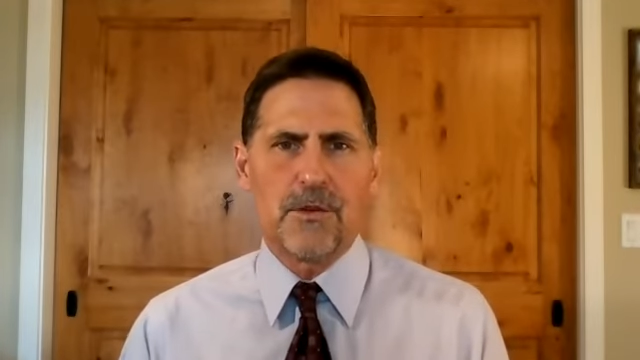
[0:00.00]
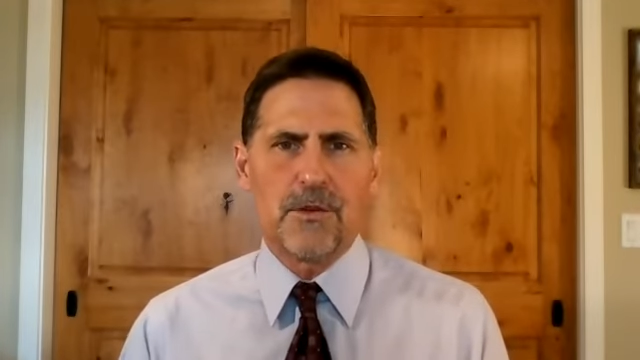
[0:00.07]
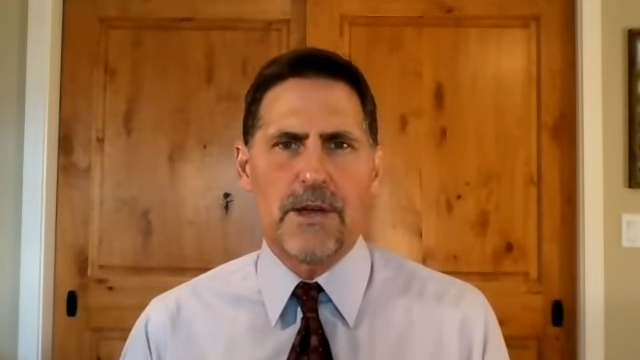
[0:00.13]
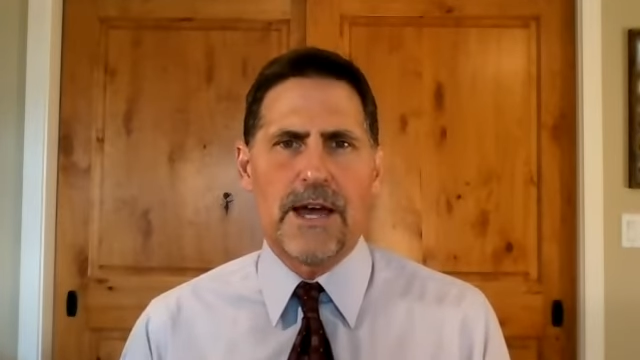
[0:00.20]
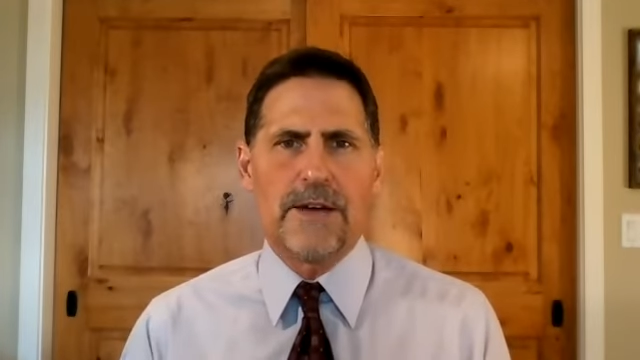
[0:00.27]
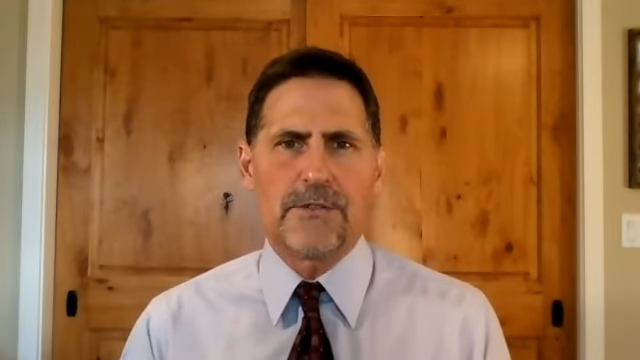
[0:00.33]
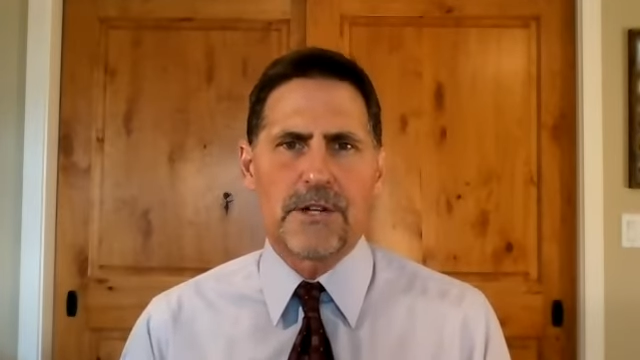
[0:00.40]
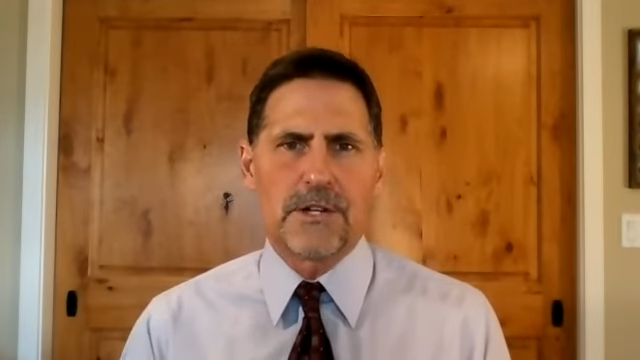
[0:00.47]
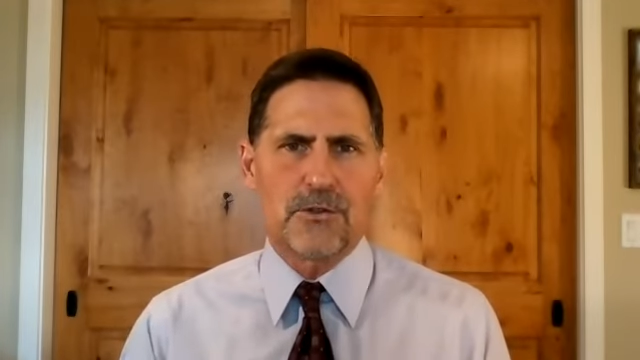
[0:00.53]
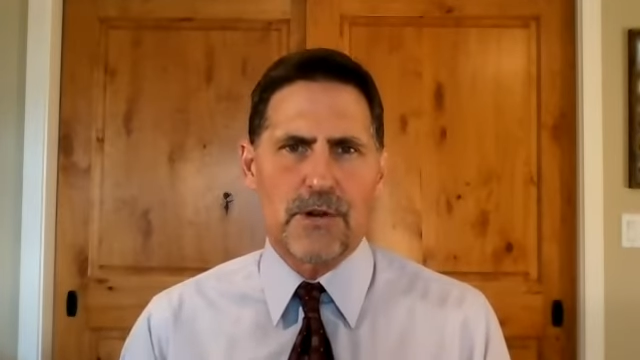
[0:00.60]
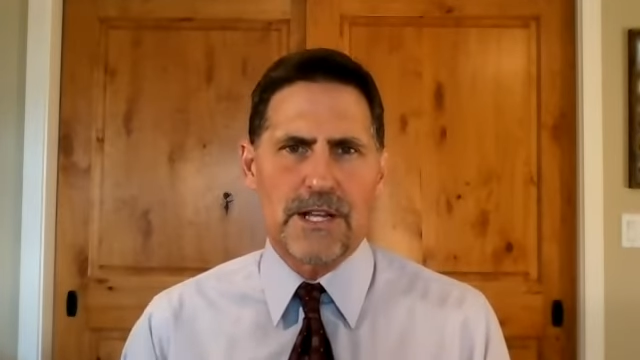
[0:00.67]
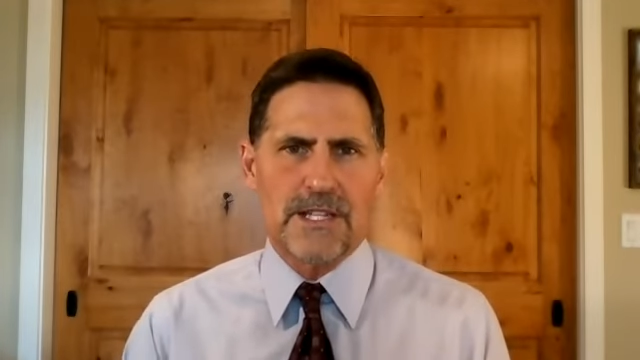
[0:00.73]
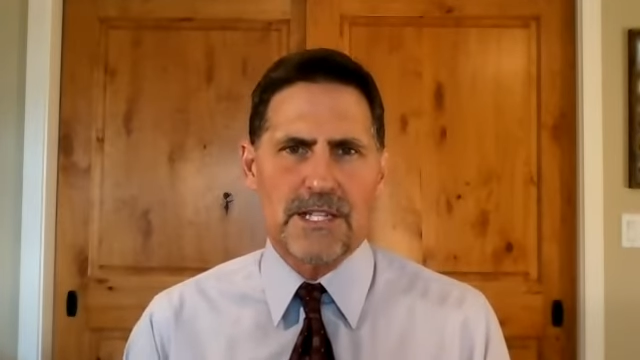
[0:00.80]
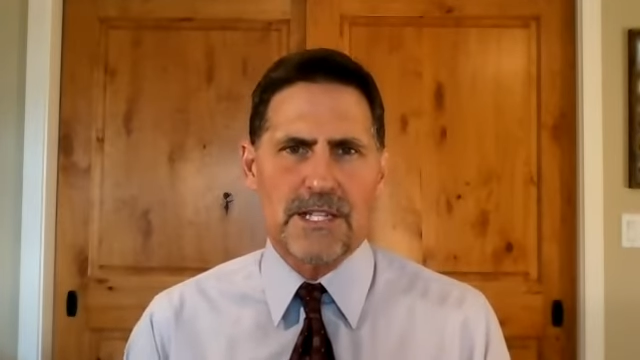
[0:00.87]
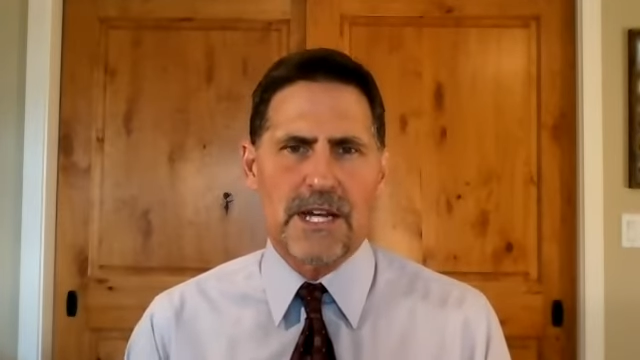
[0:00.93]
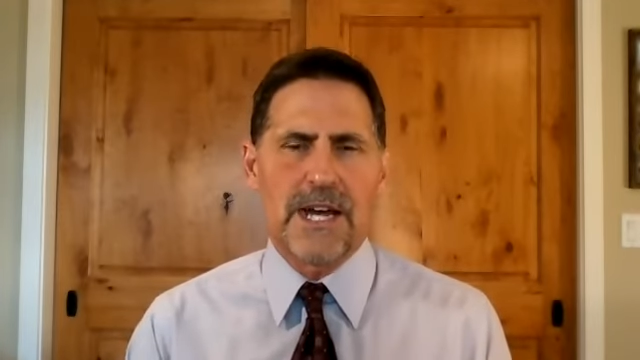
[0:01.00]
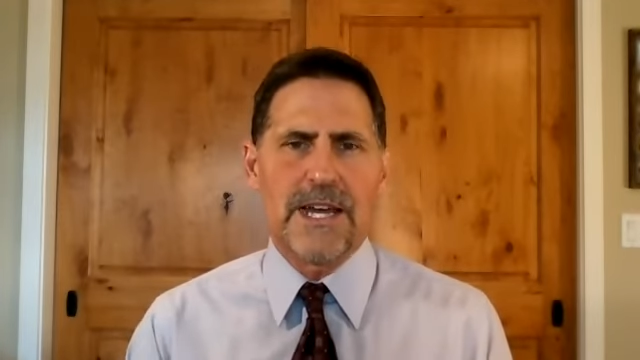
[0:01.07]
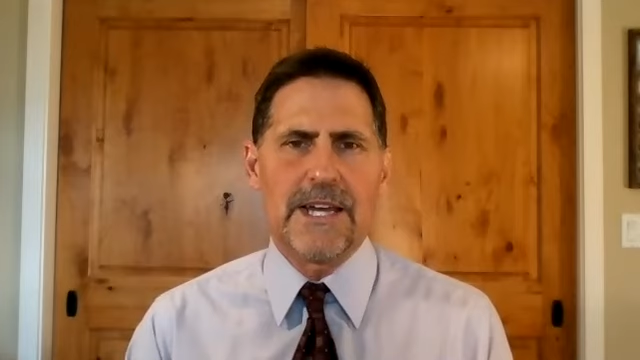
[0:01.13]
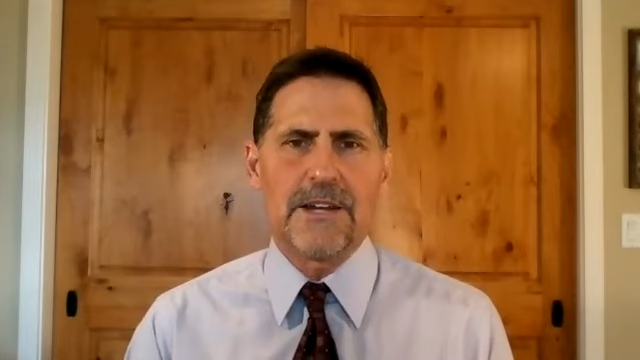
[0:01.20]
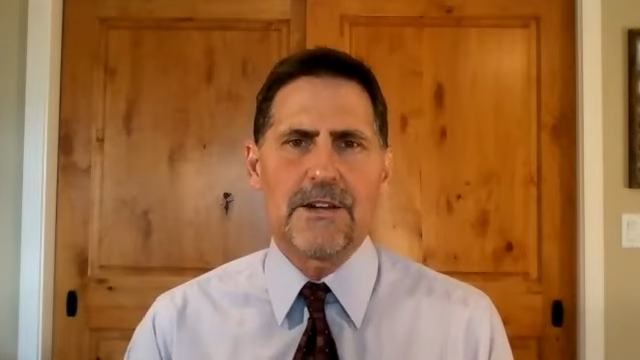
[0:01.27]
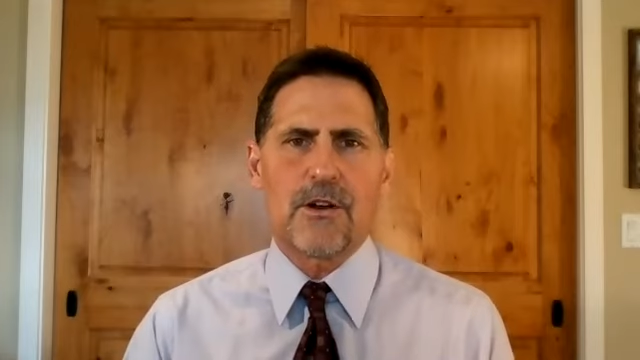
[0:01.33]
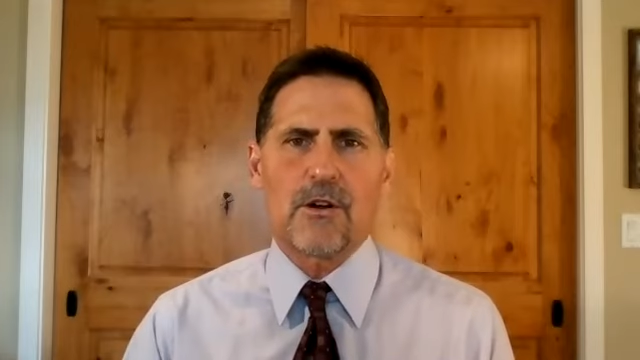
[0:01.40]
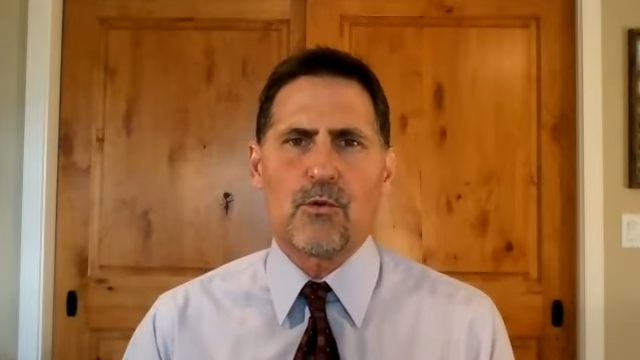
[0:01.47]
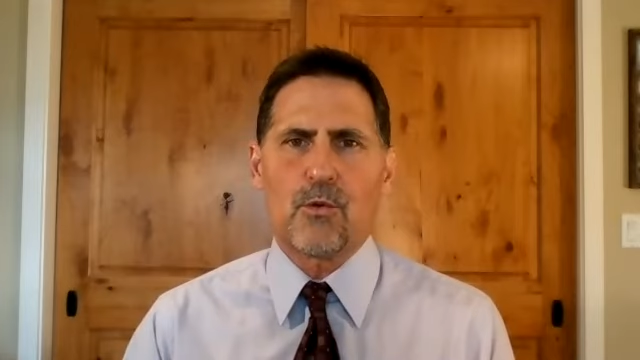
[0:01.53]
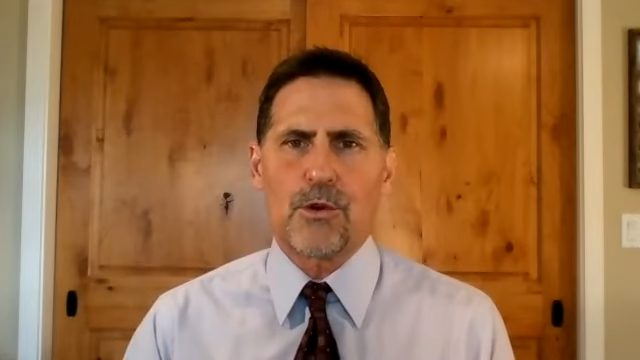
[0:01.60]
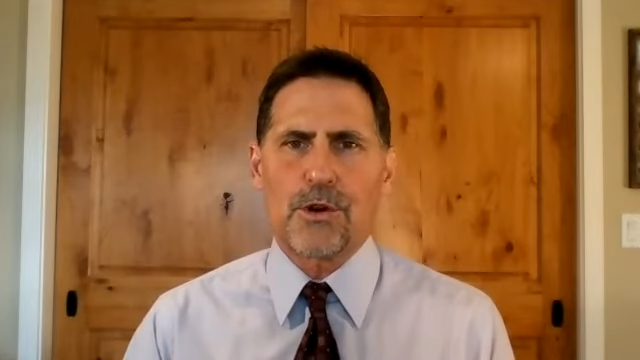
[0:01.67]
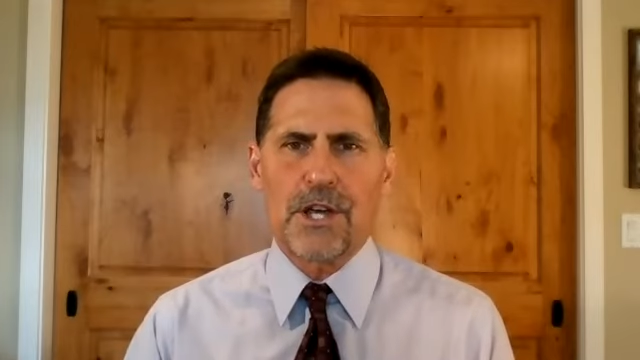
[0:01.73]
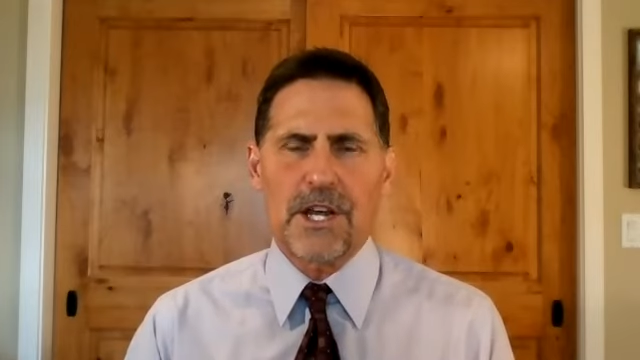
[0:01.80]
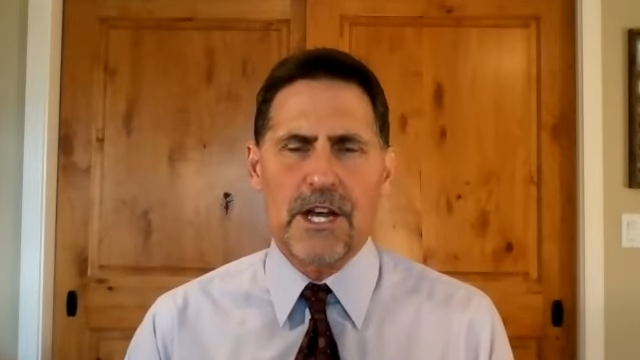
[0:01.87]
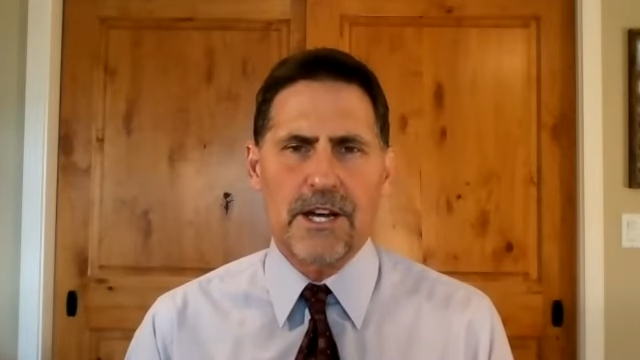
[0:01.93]
you haven't addressed diet and aren't
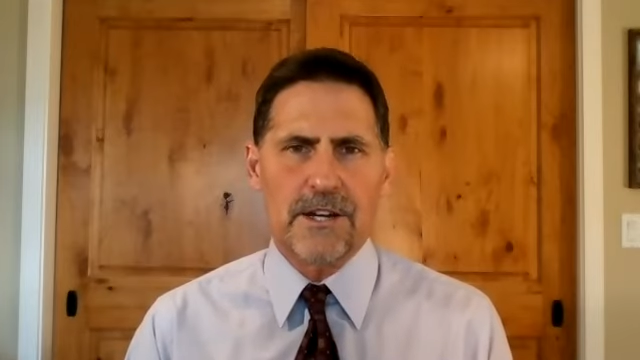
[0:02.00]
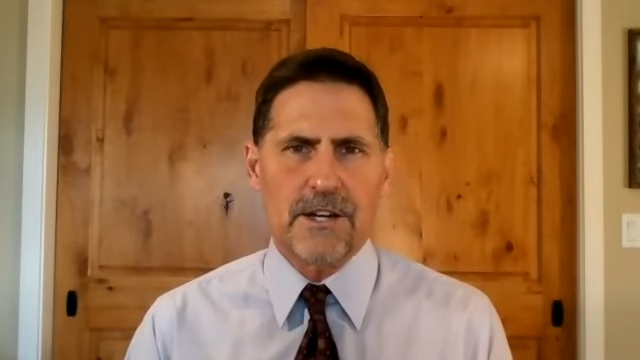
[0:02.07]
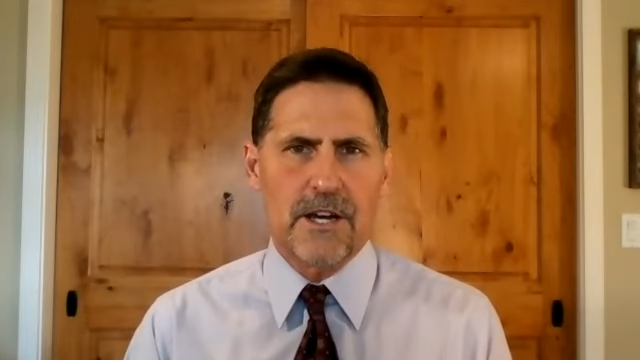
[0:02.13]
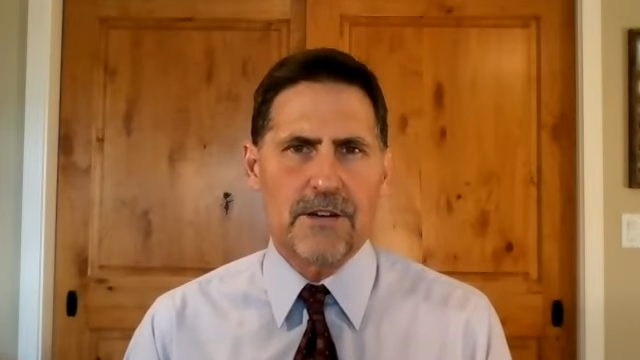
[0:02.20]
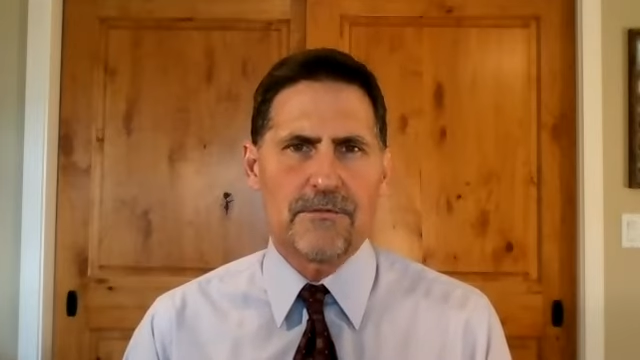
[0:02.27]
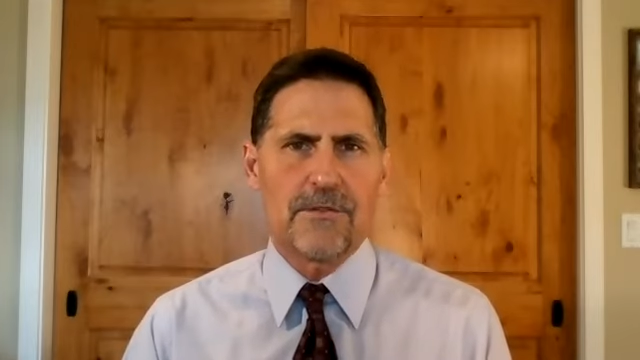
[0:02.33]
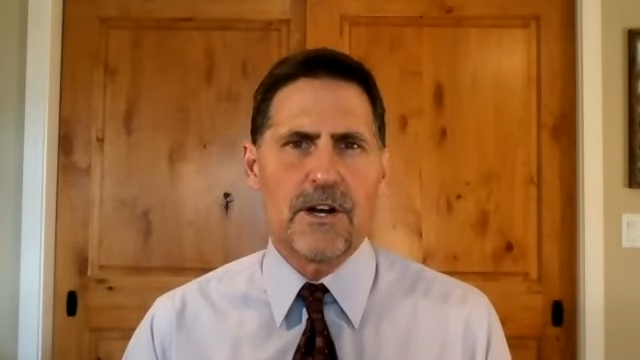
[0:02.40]
working on gut